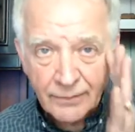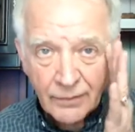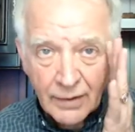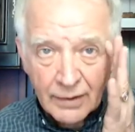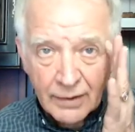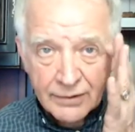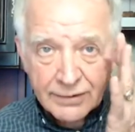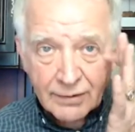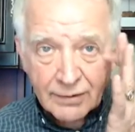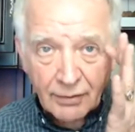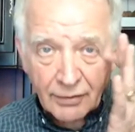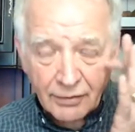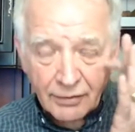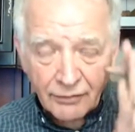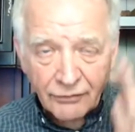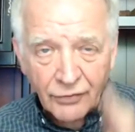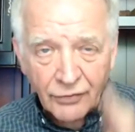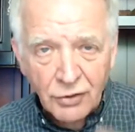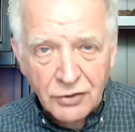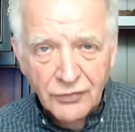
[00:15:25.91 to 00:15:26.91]
So the
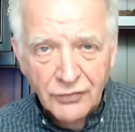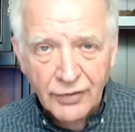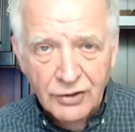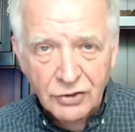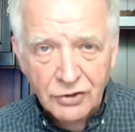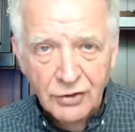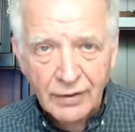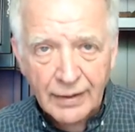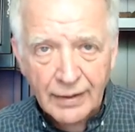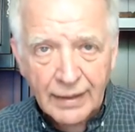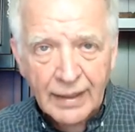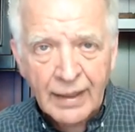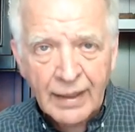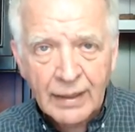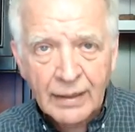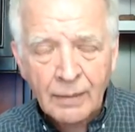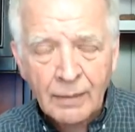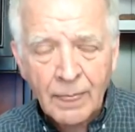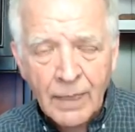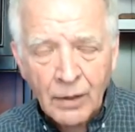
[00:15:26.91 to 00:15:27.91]
first vision,
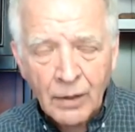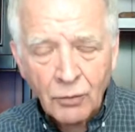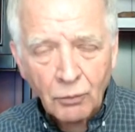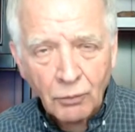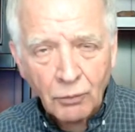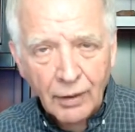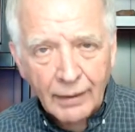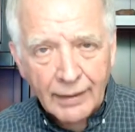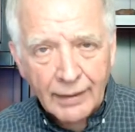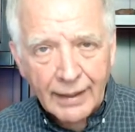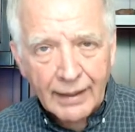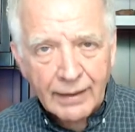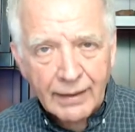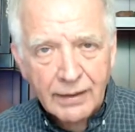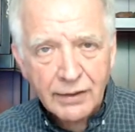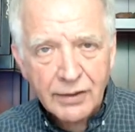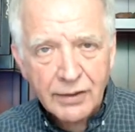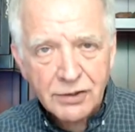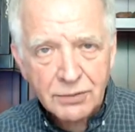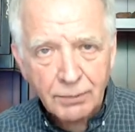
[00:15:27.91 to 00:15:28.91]
again, related
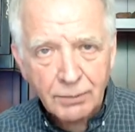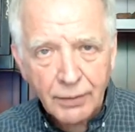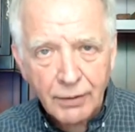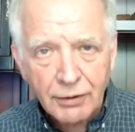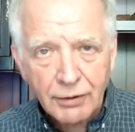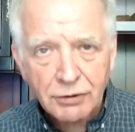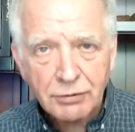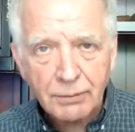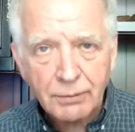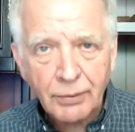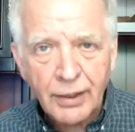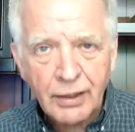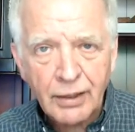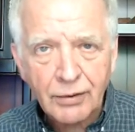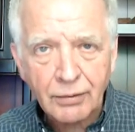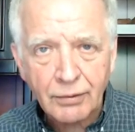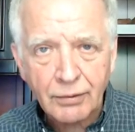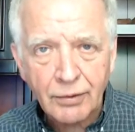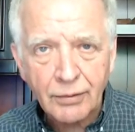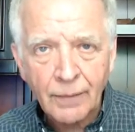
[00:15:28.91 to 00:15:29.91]
to spiritual
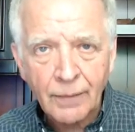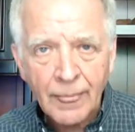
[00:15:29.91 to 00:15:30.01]
breakthrough.